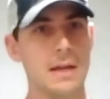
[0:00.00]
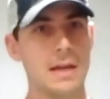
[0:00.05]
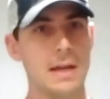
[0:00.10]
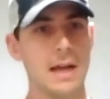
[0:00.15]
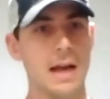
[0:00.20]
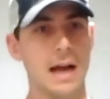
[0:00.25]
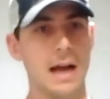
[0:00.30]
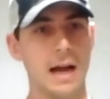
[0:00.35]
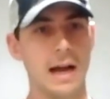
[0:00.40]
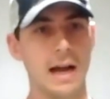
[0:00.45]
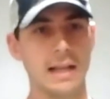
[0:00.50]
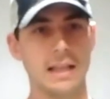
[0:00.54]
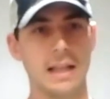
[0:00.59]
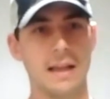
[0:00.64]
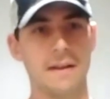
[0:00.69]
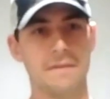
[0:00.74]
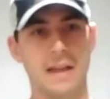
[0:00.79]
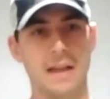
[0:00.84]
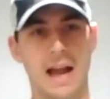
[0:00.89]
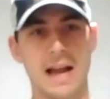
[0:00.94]
I
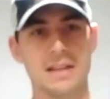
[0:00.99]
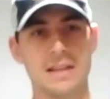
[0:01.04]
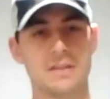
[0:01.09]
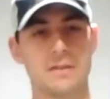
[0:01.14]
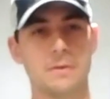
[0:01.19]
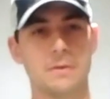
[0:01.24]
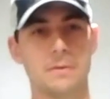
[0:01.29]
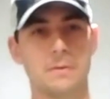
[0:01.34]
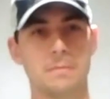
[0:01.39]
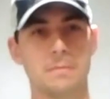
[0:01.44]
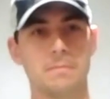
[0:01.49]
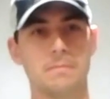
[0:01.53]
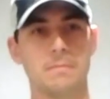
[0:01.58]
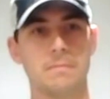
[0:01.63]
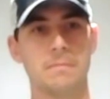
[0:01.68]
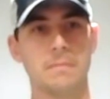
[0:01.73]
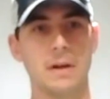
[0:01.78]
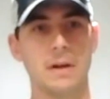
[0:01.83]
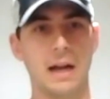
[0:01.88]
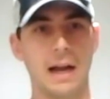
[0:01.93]
left the high school
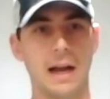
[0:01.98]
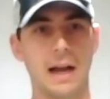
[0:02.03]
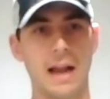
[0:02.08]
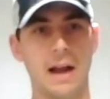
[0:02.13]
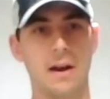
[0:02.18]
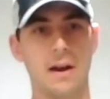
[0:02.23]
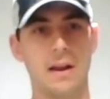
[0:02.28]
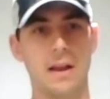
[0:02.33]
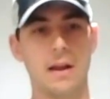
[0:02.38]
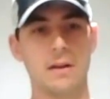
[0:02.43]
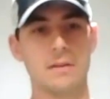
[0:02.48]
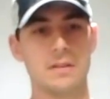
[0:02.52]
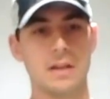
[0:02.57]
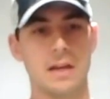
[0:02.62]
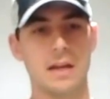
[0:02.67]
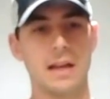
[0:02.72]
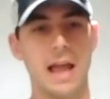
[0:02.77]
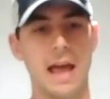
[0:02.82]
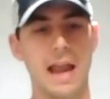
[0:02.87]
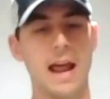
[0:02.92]
area
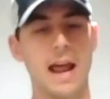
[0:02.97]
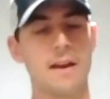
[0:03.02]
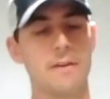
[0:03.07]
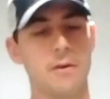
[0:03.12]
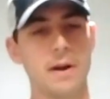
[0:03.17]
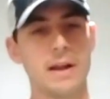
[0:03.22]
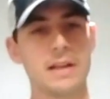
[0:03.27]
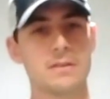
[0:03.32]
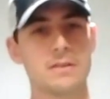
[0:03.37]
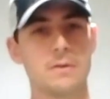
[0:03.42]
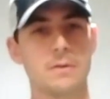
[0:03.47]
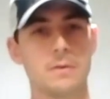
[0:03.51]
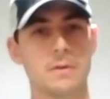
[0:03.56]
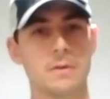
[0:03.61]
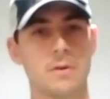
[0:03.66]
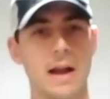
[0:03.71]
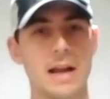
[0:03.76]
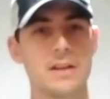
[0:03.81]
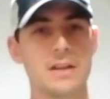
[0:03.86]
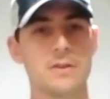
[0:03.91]
until I got out of grade school
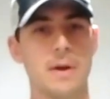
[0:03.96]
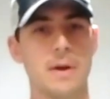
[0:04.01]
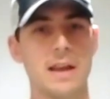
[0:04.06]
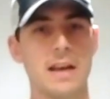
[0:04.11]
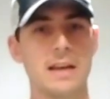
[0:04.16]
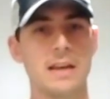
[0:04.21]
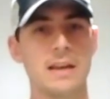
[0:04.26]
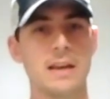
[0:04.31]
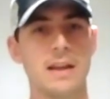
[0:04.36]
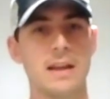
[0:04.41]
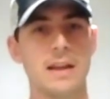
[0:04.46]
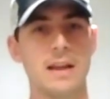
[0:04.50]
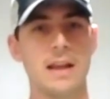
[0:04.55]
and graduated,